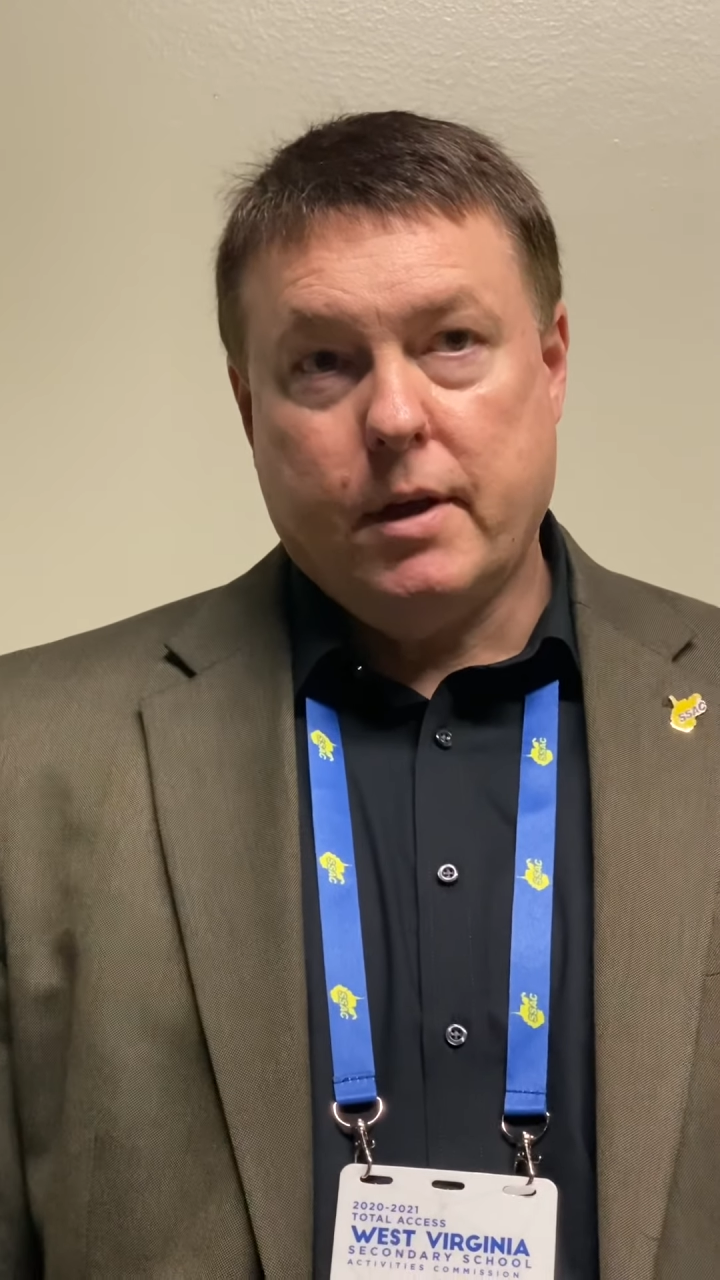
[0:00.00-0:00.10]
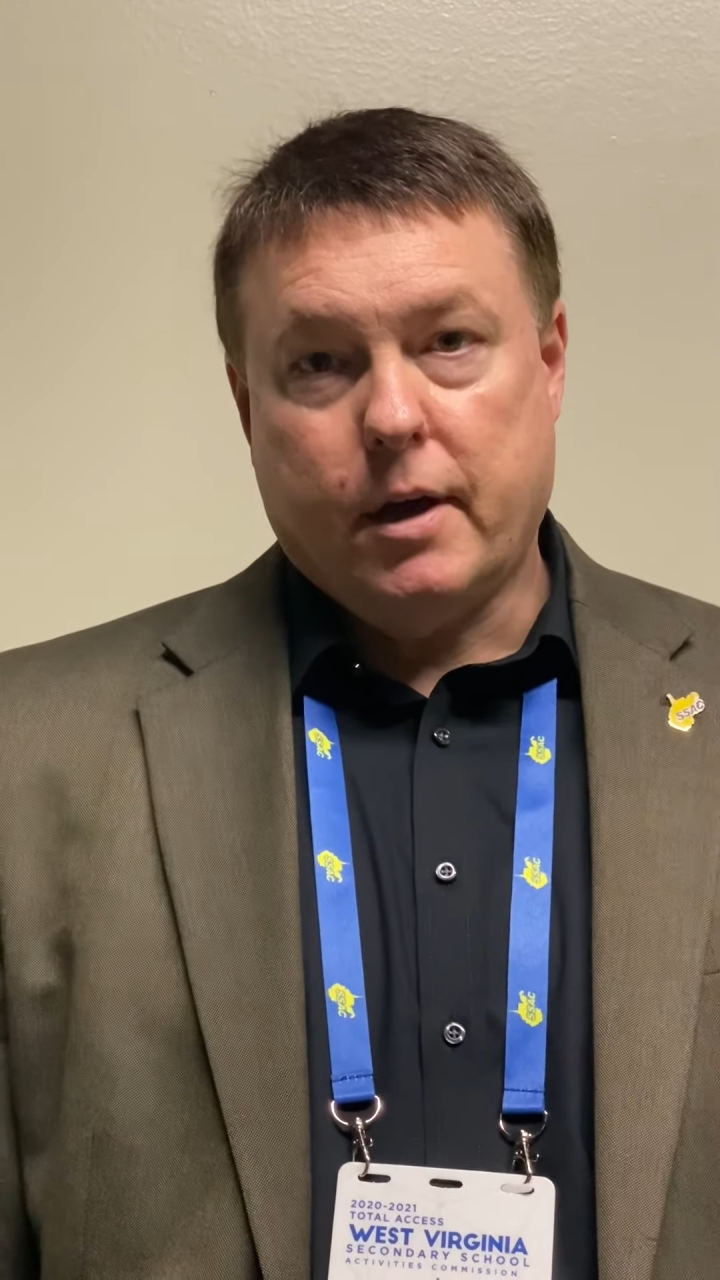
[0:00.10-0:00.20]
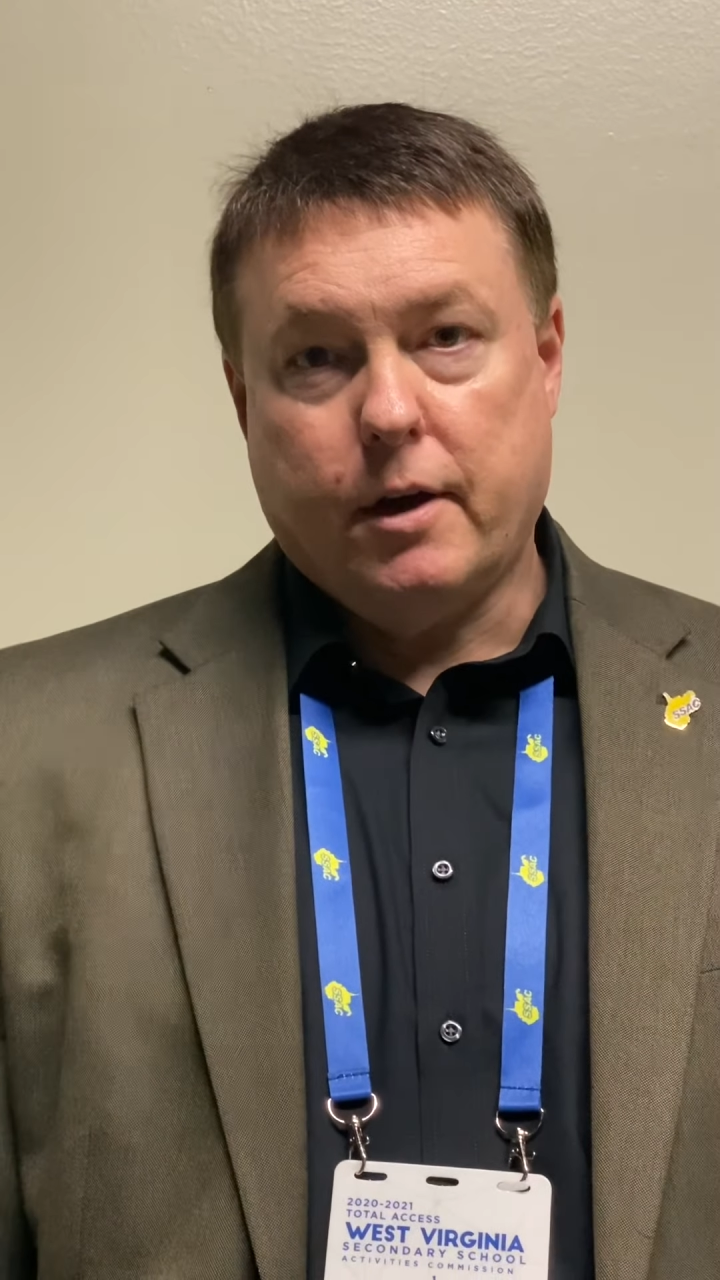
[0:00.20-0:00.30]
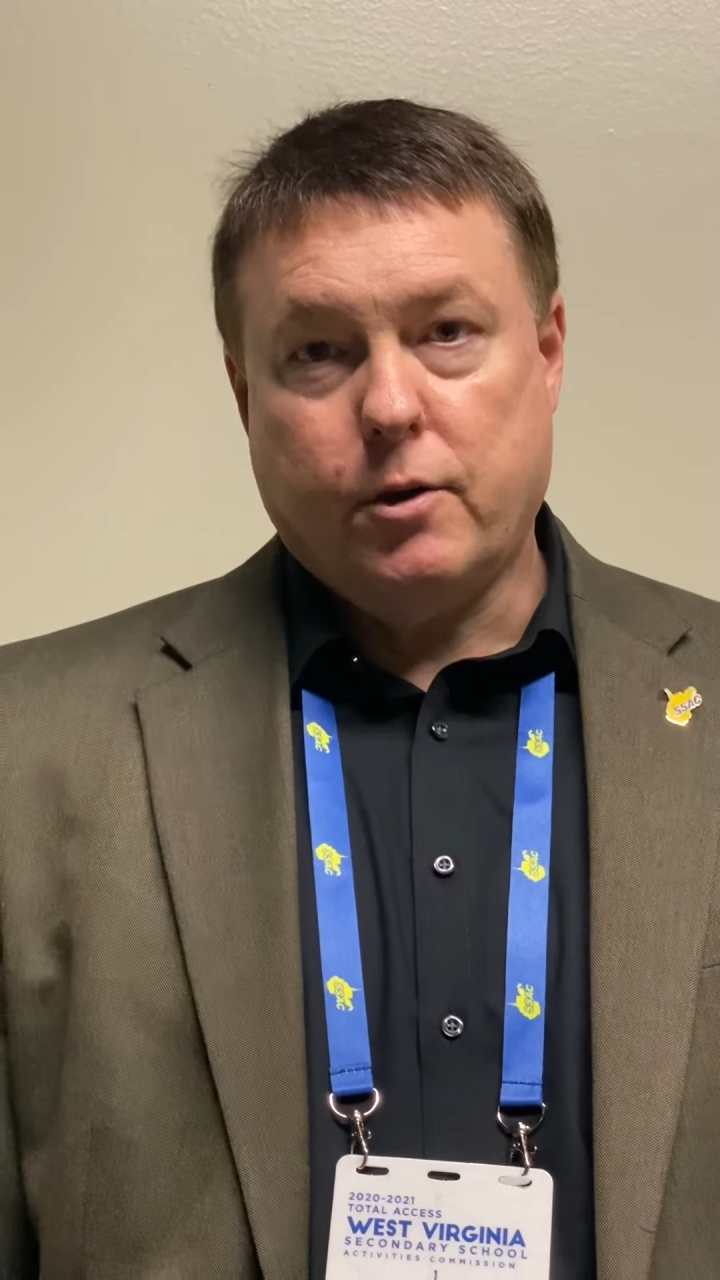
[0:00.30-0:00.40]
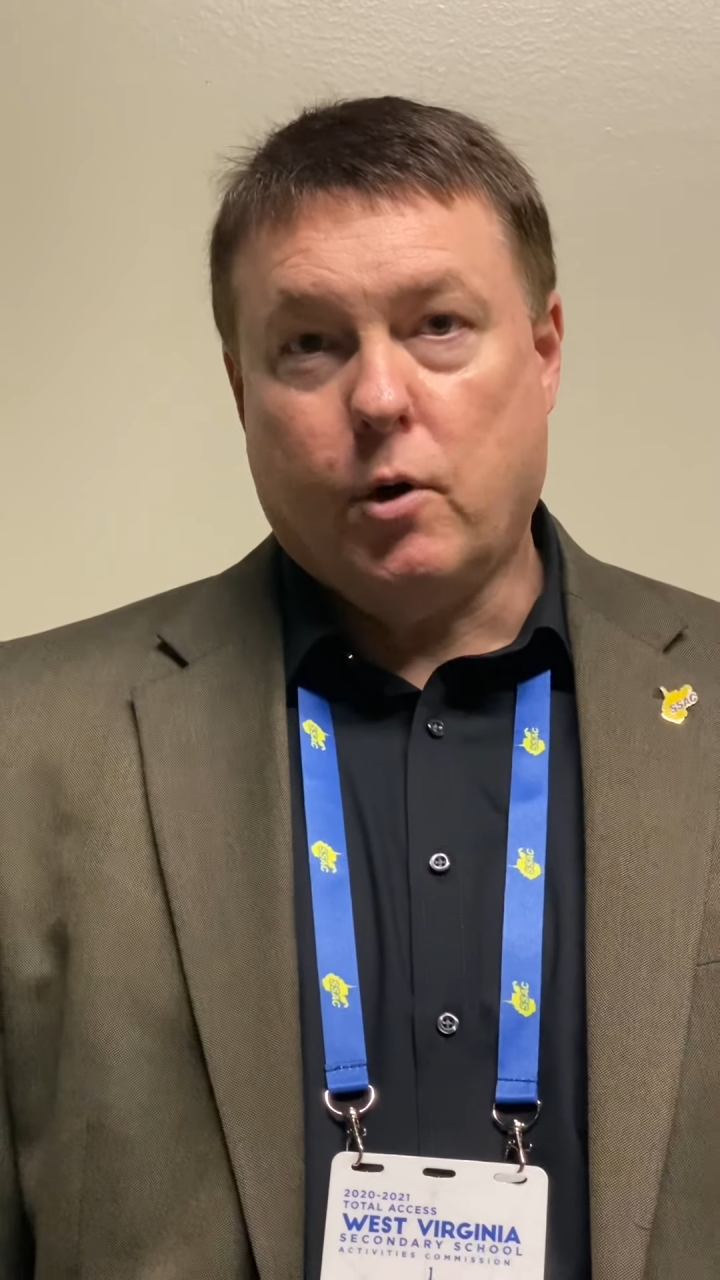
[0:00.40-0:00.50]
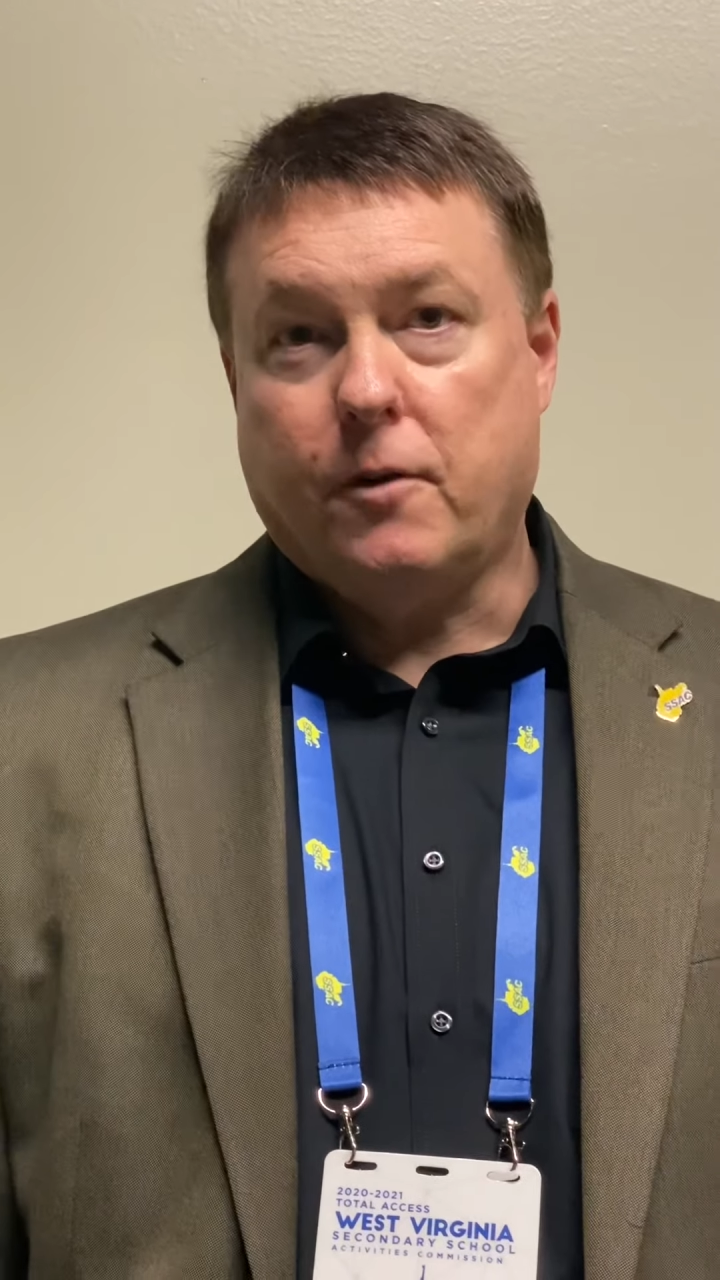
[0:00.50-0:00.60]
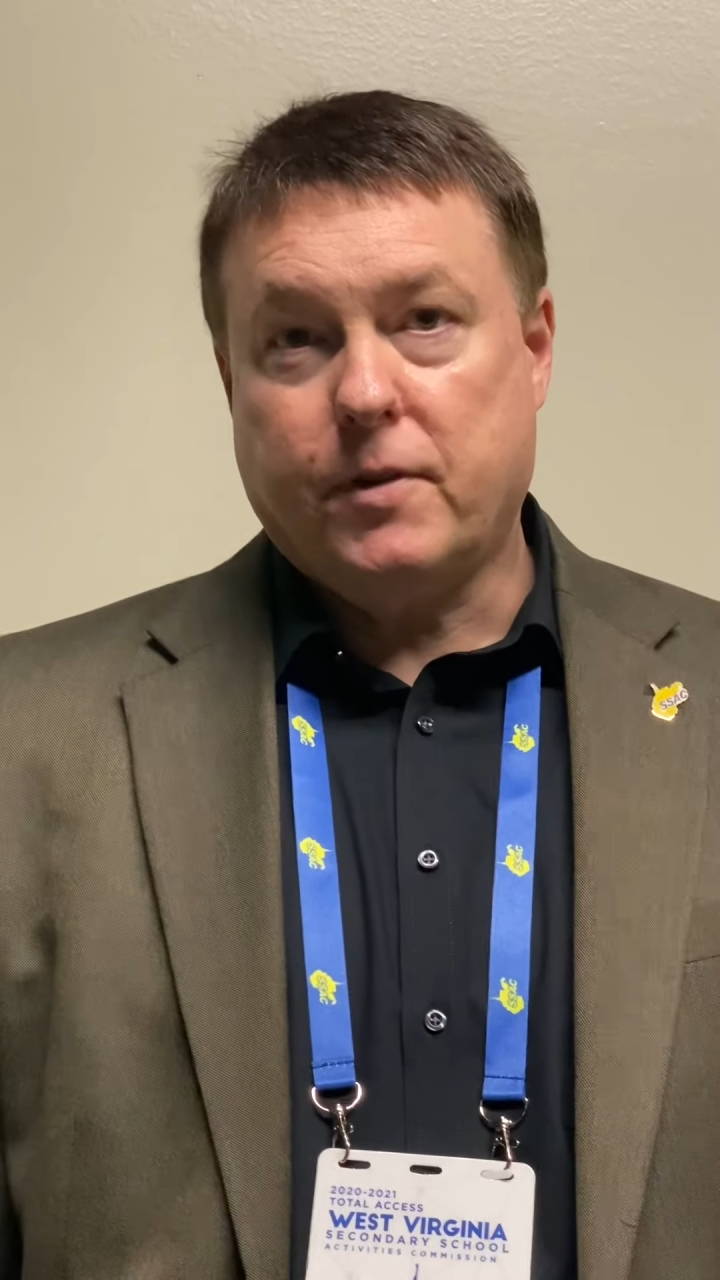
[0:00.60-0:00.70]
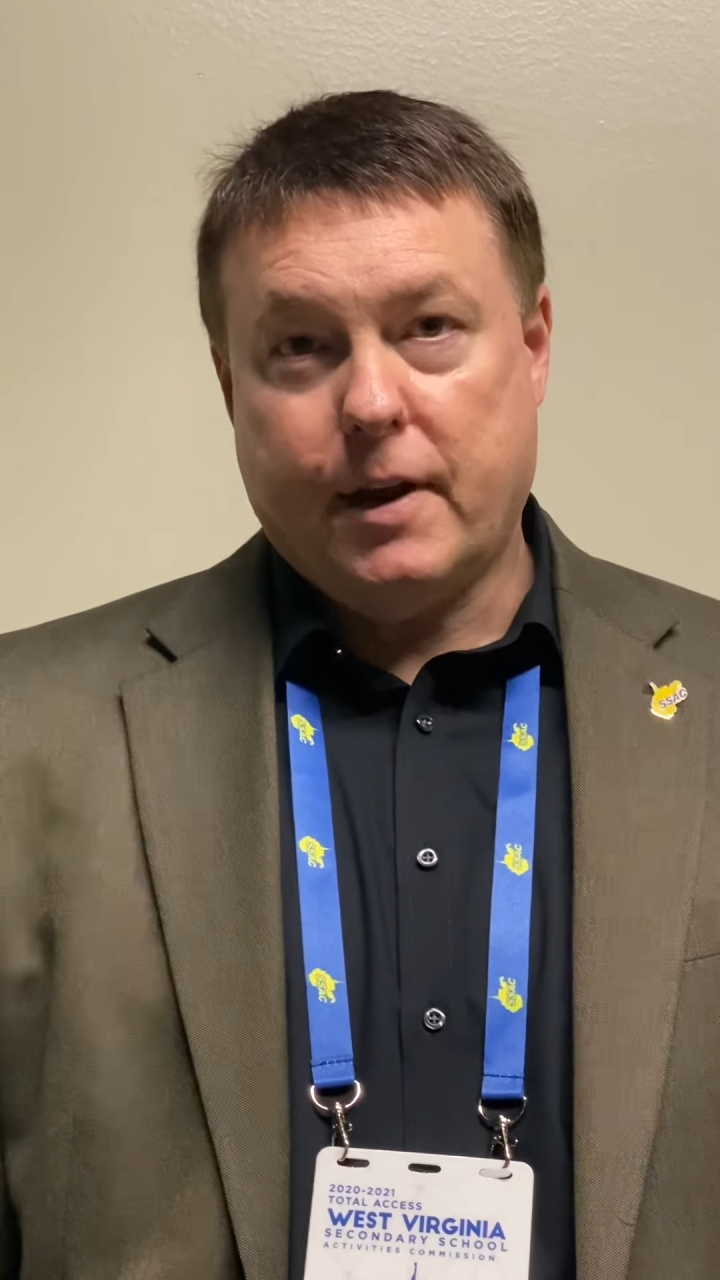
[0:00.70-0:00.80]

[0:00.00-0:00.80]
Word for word: uh, you often